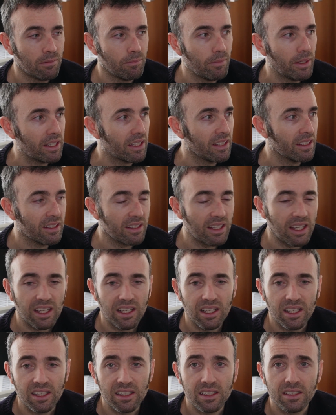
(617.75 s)
making
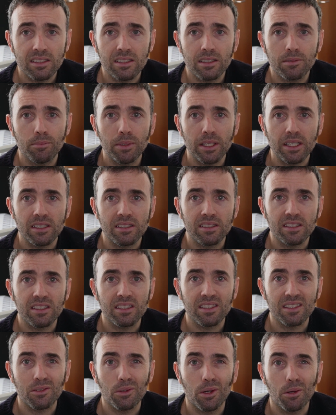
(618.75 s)
dailies, because
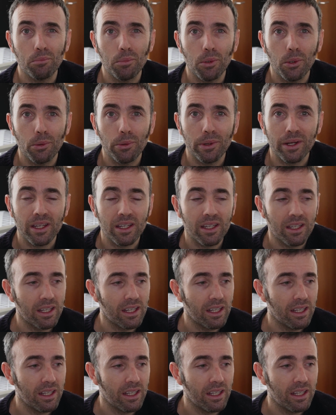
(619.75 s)
this is quite boring.